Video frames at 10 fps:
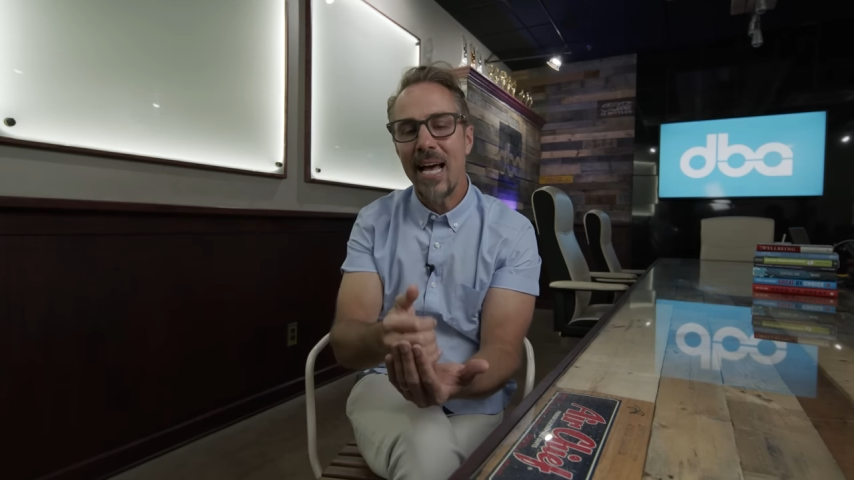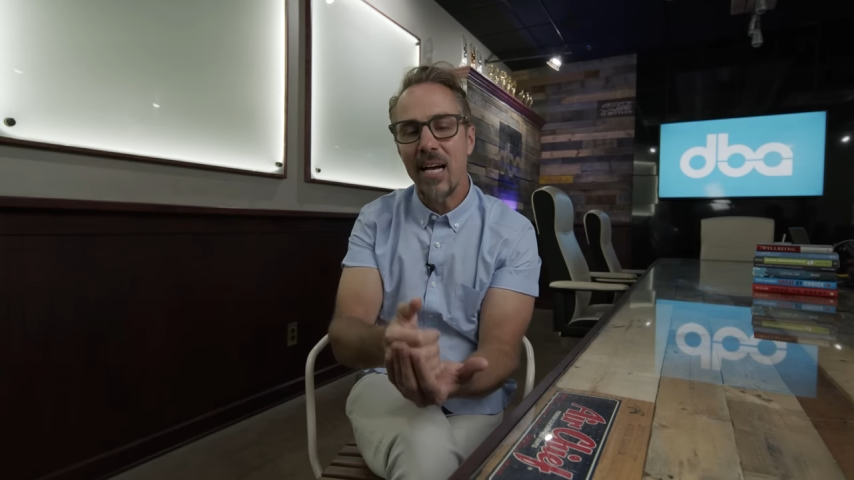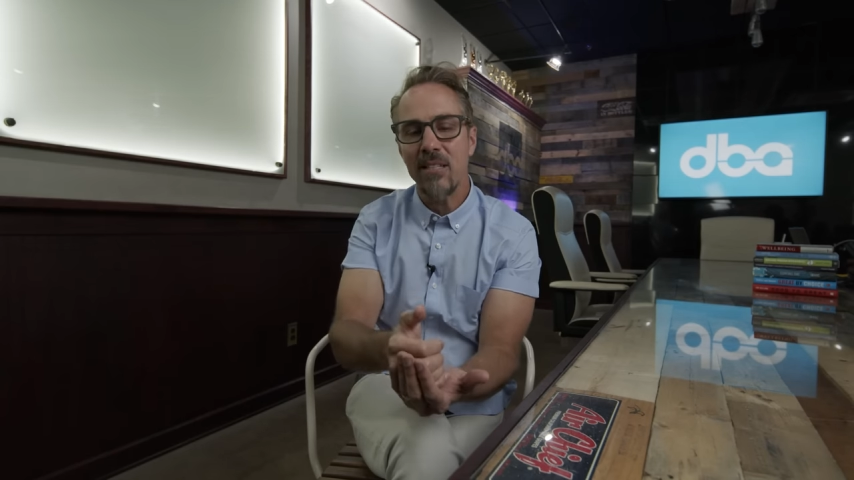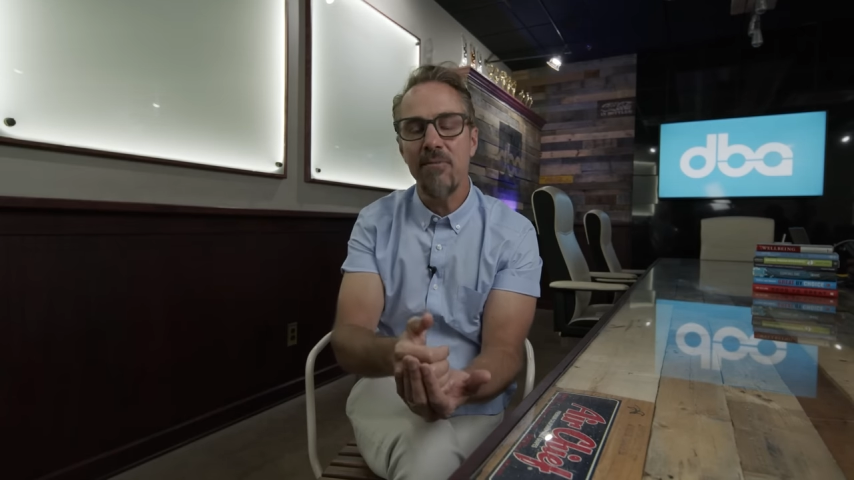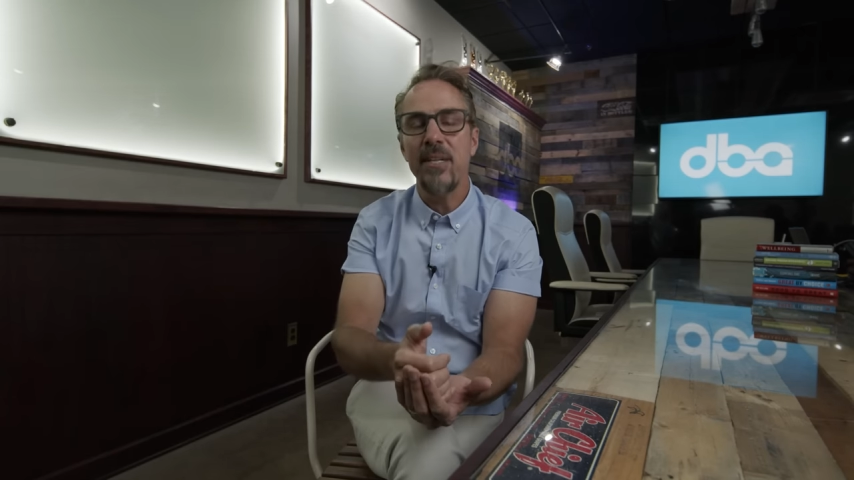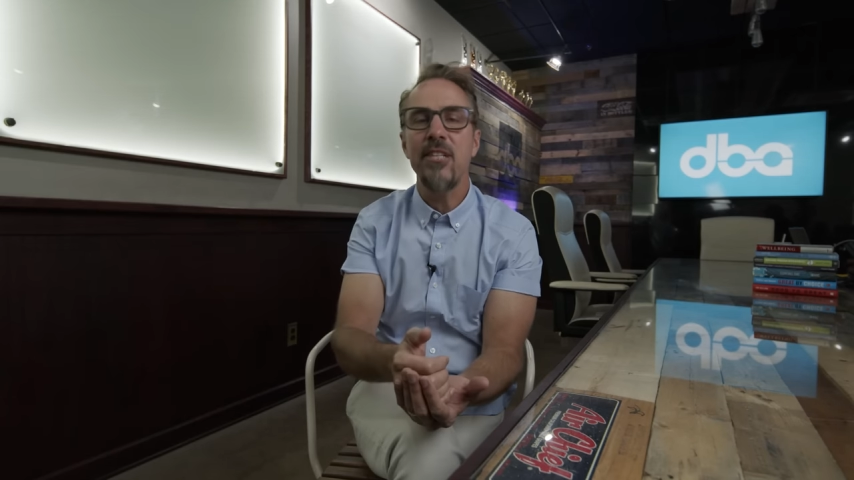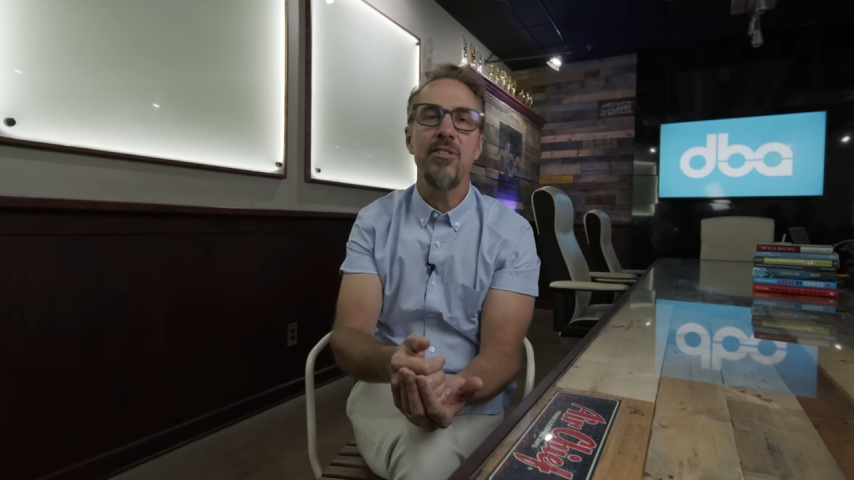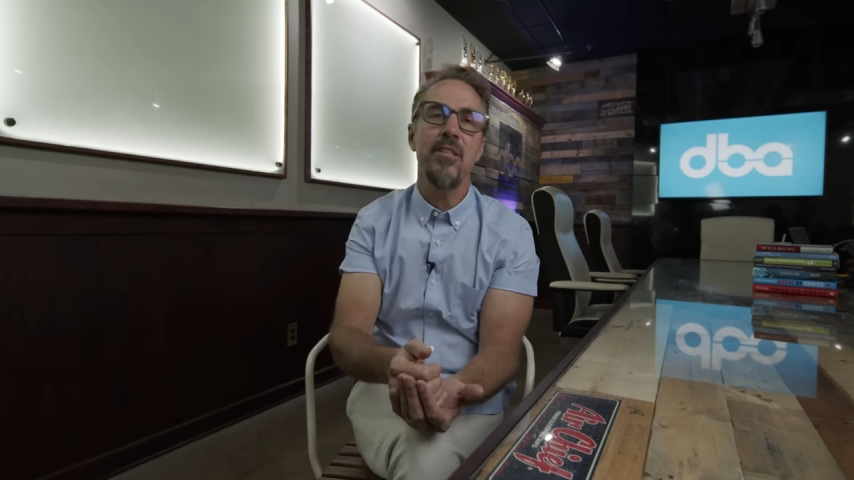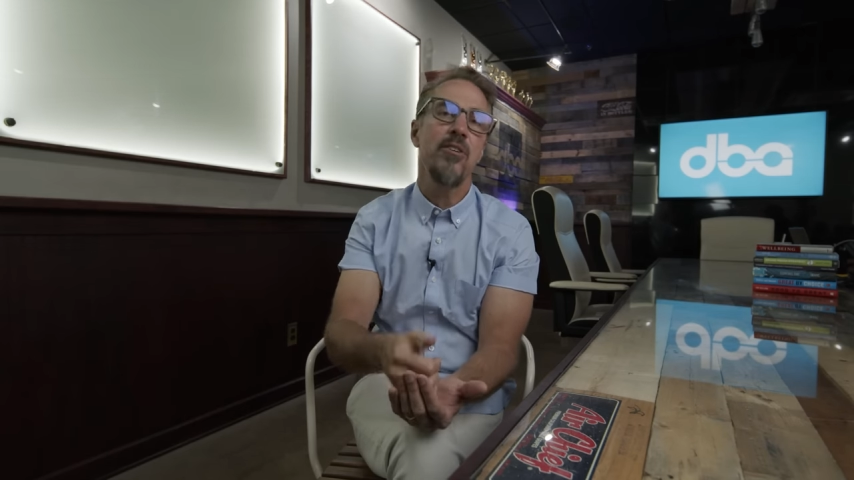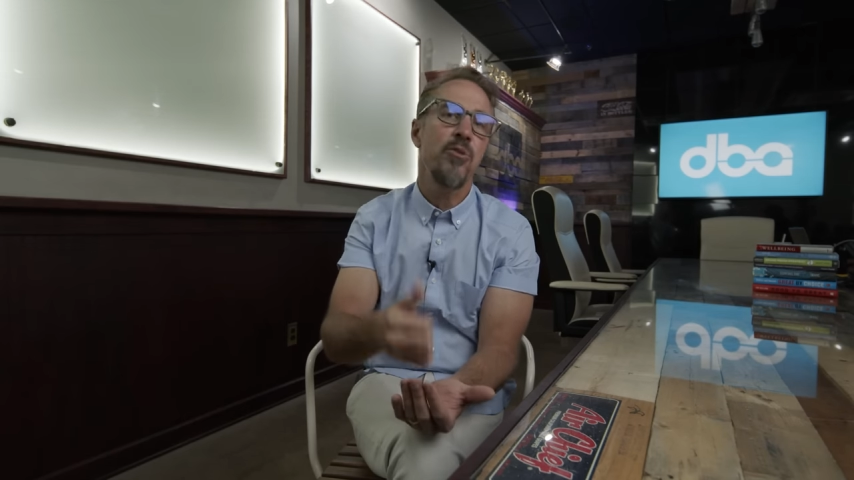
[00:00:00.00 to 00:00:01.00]

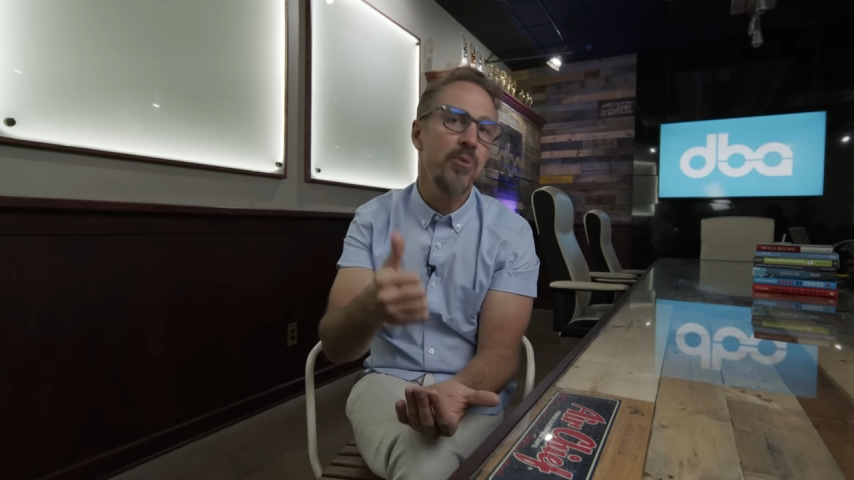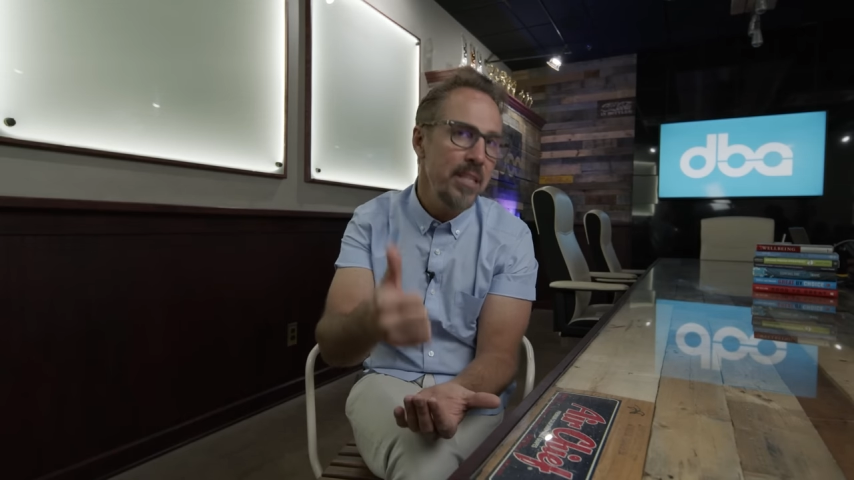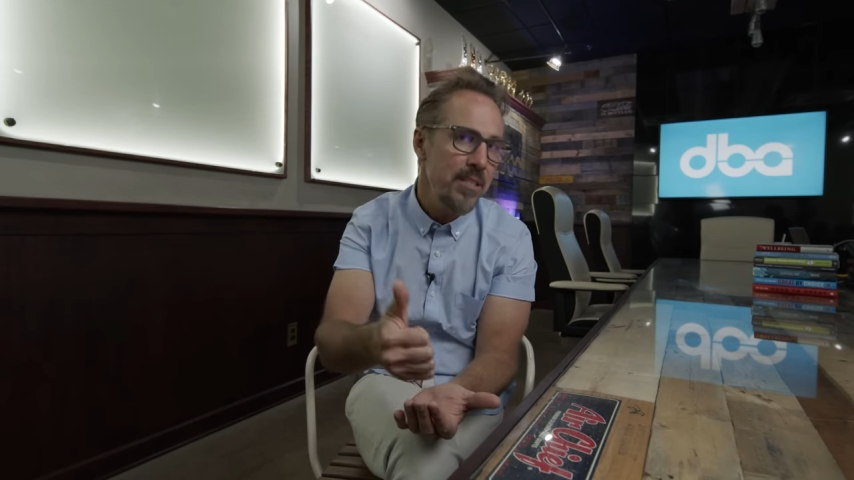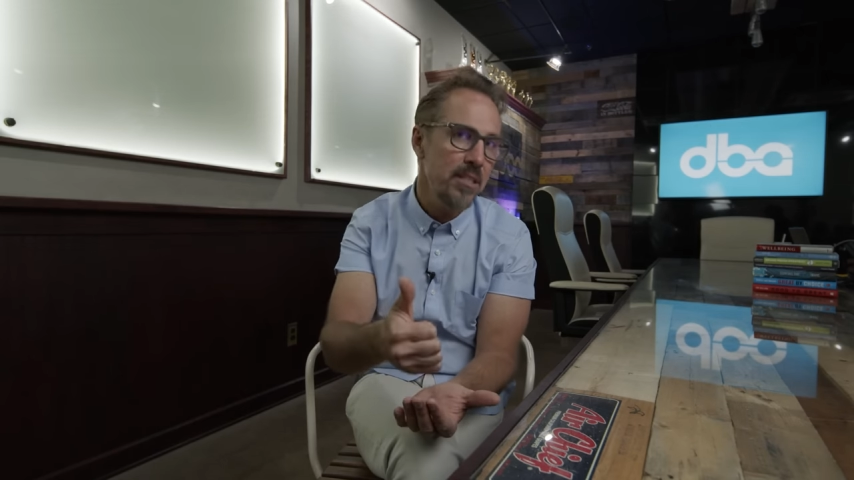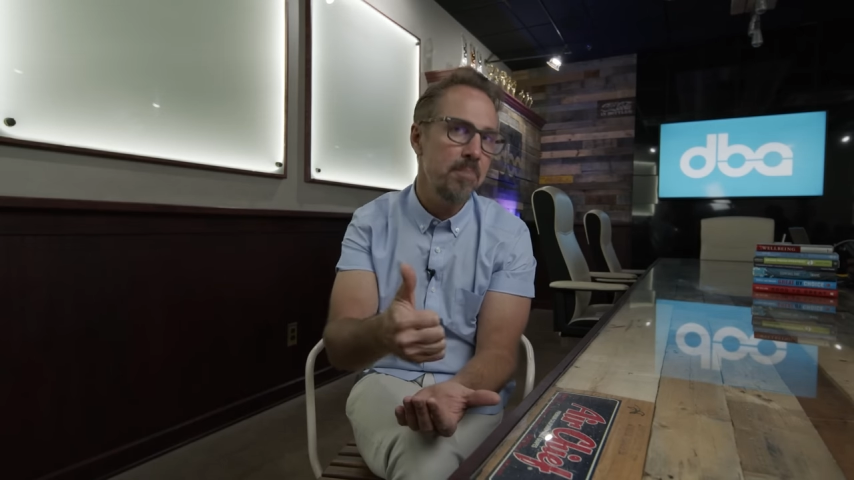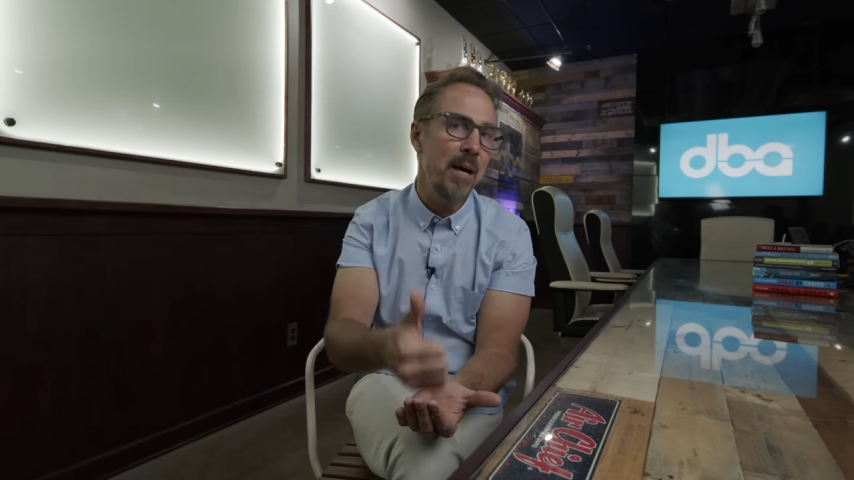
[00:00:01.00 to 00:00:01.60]
activation increases